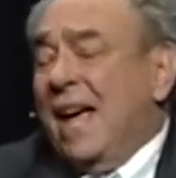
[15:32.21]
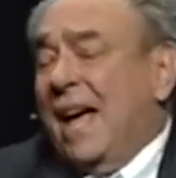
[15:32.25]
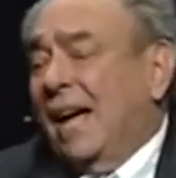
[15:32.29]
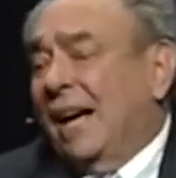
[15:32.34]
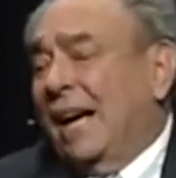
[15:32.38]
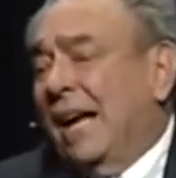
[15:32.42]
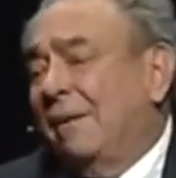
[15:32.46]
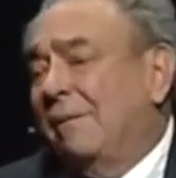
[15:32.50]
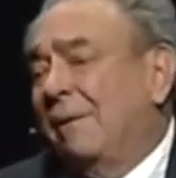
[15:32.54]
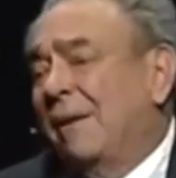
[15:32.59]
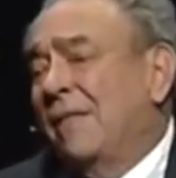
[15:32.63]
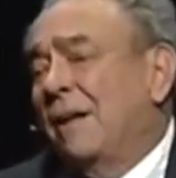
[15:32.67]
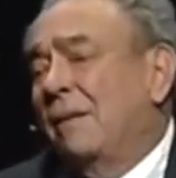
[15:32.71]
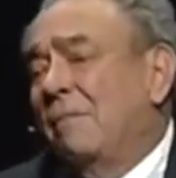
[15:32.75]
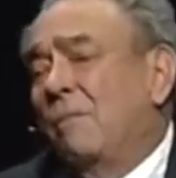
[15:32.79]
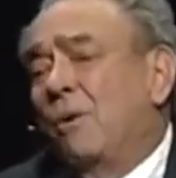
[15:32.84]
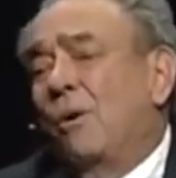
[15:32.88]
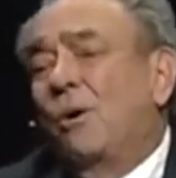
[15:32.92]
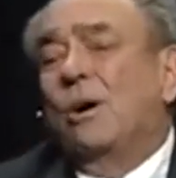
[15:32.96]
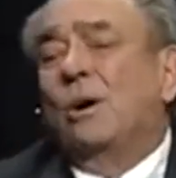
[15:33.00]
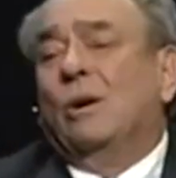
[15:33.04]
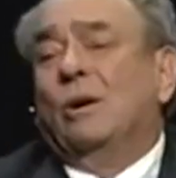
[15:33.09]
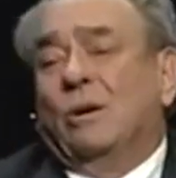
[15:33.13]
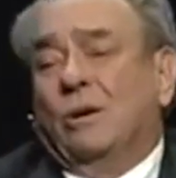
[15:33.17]
and even the
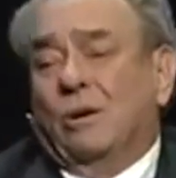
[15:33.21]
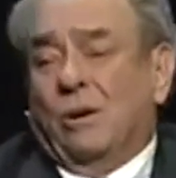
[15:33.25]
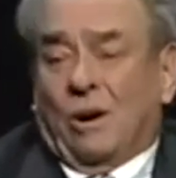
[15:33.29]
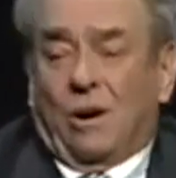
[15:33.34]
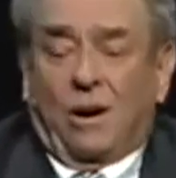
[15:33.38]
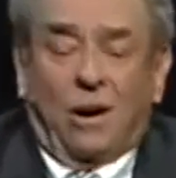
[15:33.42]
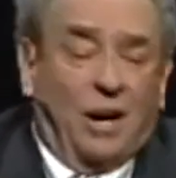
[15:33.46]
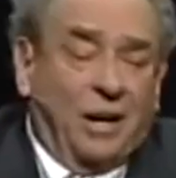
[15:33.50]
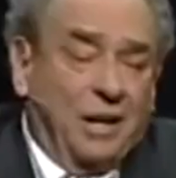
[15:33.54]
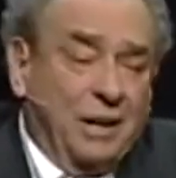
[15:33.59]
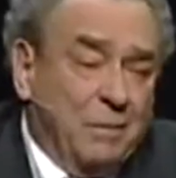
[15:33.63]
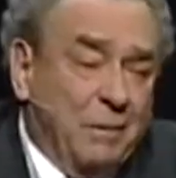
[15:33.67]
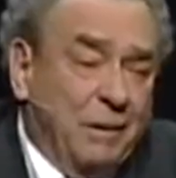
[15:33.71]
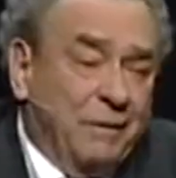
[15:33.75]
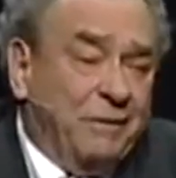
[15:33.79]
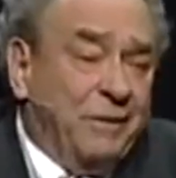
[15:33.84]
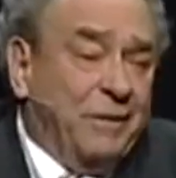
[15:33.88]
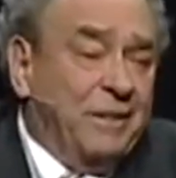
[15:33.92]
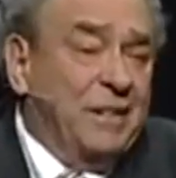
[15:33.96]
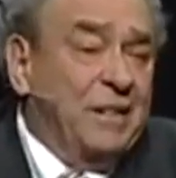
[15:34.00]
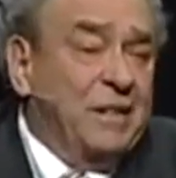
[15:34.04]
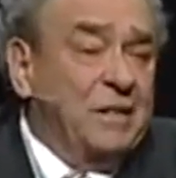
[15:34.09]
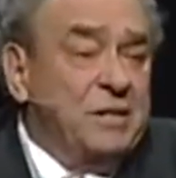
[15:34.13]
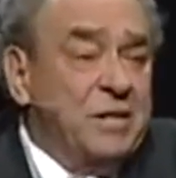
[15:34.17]
moral argument
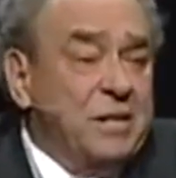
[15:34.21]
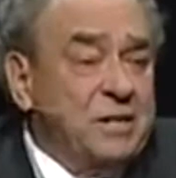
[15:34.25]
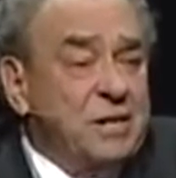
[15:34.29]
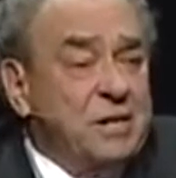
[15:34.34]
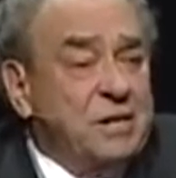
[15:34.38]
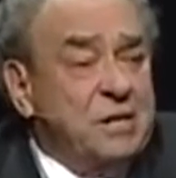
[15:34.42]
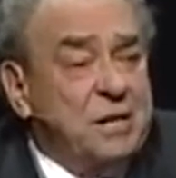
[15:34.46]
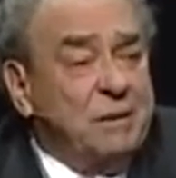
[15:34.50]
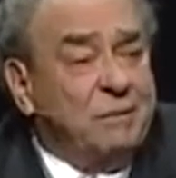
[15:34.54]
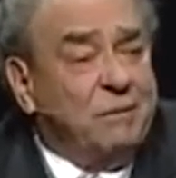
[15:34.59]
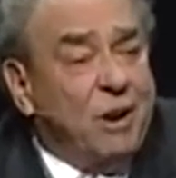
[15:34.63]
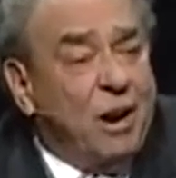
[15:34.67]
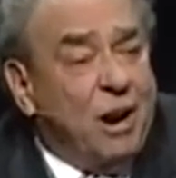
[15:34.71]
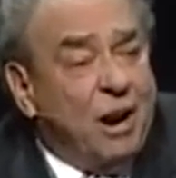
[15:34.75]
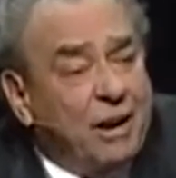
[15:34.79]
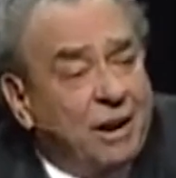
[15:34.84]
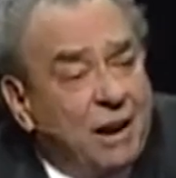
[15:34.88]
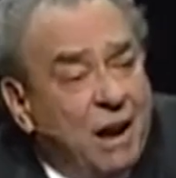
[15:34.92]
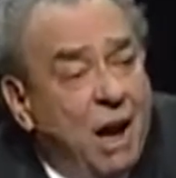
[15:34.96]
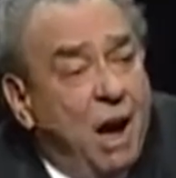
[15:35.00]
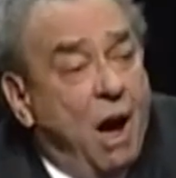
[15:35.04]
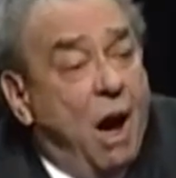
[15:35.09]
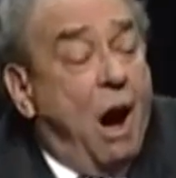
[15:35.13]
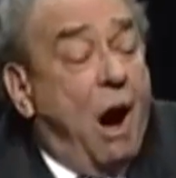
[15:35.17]
for the existence of
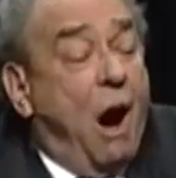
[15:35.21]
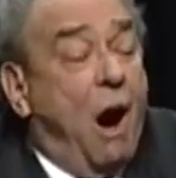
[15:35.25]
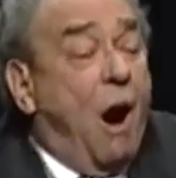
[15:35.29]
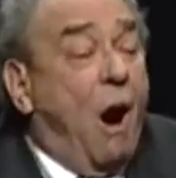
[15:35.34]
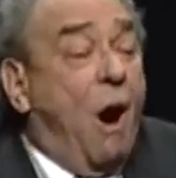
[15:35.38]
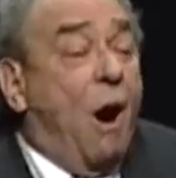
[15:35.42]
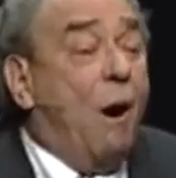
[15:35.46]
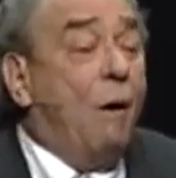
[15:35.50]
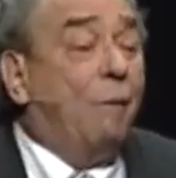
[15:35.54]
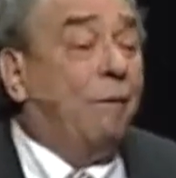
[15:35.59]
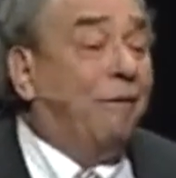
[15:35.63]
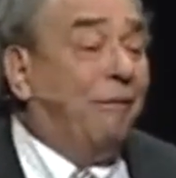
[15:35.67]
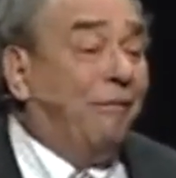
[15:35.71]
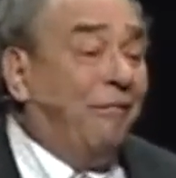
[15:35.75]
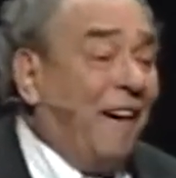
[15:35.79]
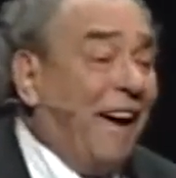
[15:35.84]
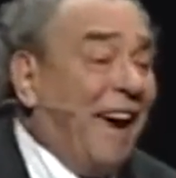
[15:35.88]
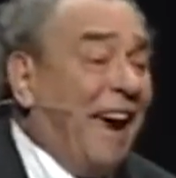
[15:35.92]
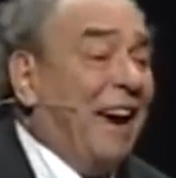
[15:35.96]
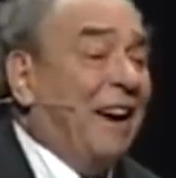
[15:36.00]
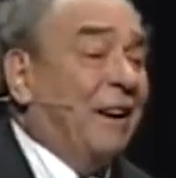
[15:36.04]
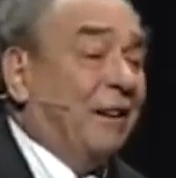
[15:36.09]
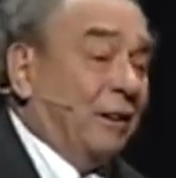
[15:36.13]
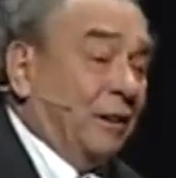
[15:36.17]
God all
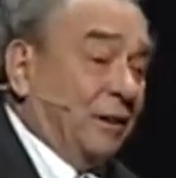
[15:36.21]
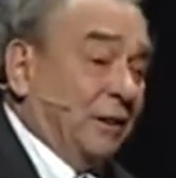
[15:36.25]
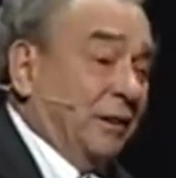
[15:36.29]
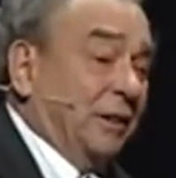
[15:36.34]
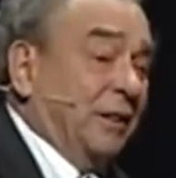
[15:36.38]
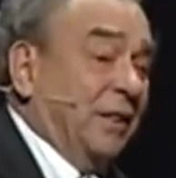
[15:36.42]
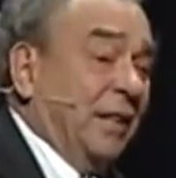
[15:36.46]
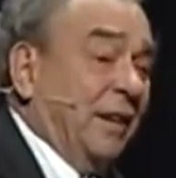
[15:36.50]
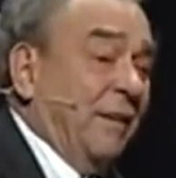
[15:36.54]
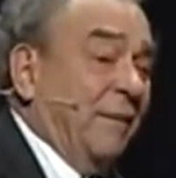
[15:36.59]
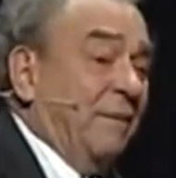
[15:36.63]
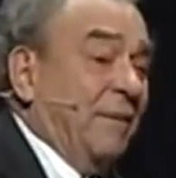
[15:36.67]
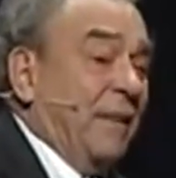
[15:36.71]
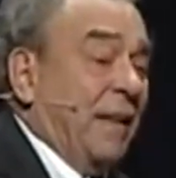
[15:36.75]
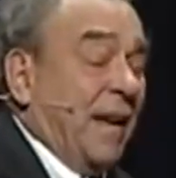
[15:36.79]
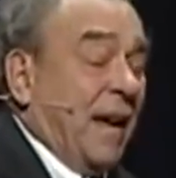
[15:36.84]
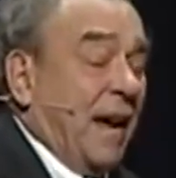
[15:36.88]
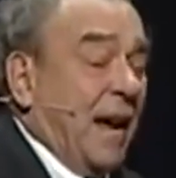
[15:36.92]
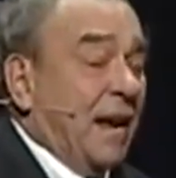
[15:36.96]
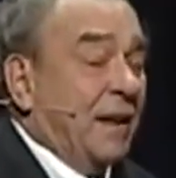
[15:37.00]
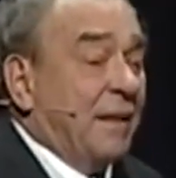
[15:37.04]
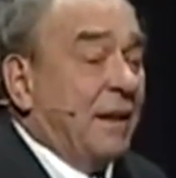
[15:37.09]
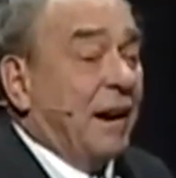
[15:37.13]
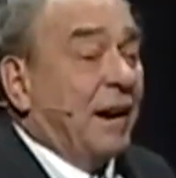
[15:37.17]
failed
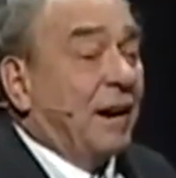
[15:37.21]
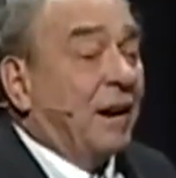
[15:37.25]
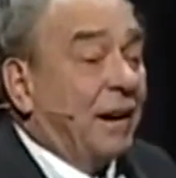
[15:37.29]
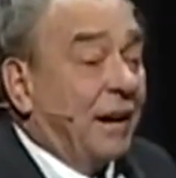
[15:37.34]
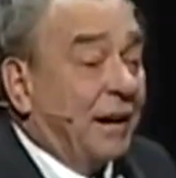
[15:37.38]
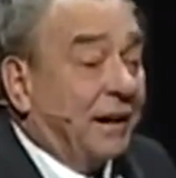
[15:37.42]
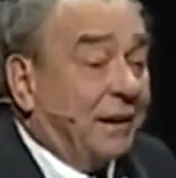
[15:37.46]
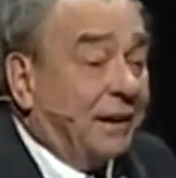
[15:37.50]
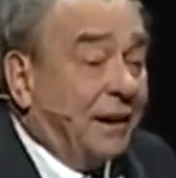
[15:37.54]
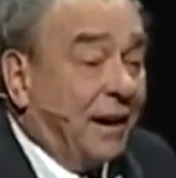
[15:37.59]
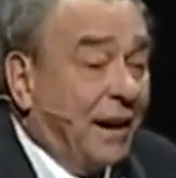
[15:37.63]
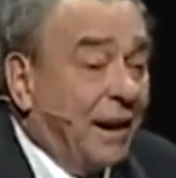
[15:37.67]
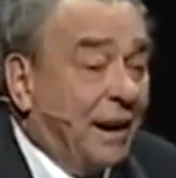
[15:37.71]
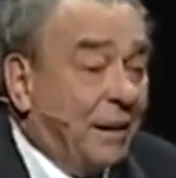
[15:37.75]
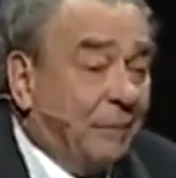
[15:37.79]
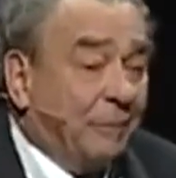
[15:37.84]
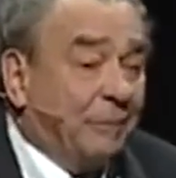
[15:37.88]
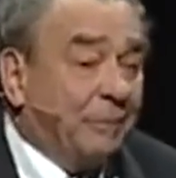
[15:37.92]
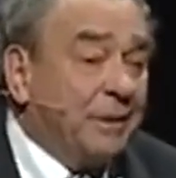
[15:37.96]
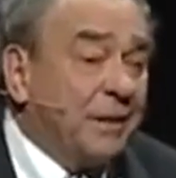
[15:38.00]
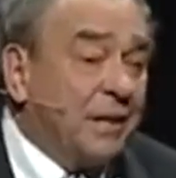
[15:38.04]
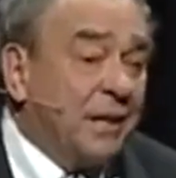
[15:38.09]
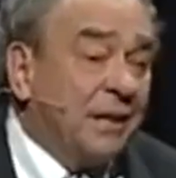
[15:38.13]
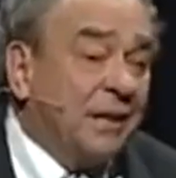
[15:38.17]
in their
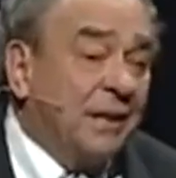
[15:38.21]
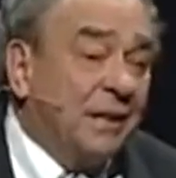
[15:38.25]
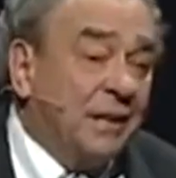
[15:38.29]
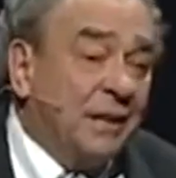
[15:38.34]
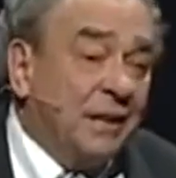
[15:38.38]
attempt